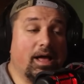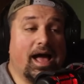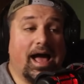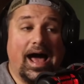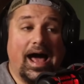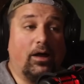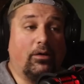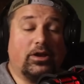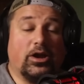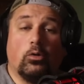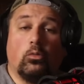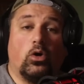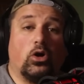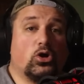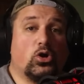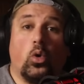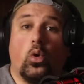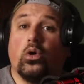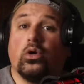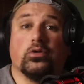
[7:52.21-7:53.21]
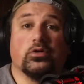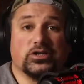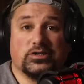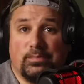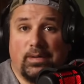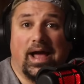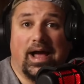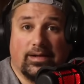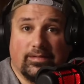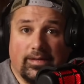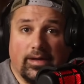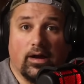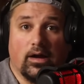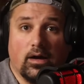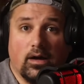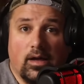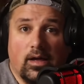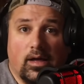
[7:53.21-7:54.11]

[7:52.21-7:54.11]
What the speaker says: I don't care what corner is back there.